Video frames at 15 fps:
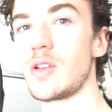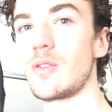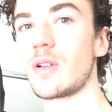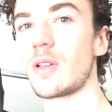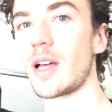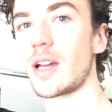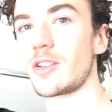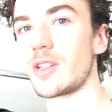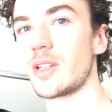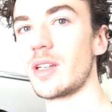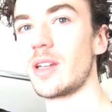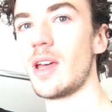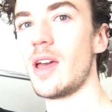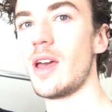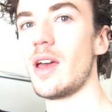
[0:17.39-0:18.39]
U
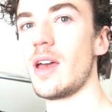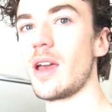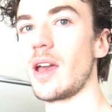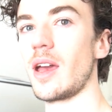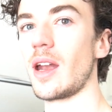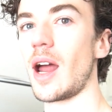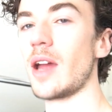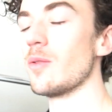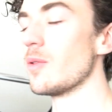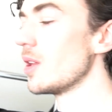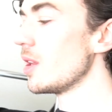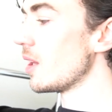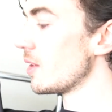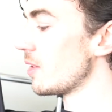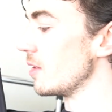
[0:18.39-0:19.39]
collection, and I
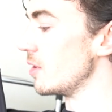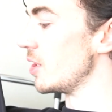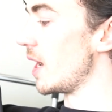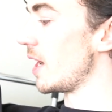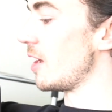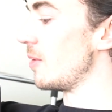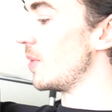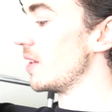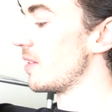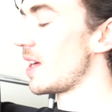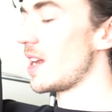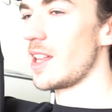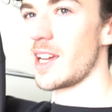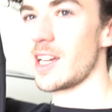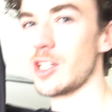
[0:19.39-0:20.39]
really like the jacket, but it's kind
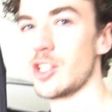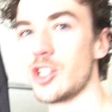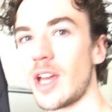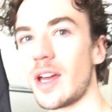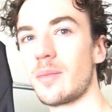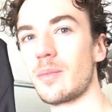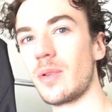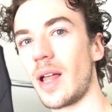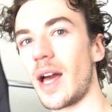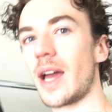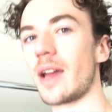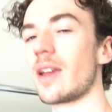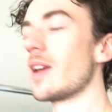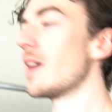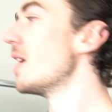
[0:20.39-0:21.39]
of like a jet black,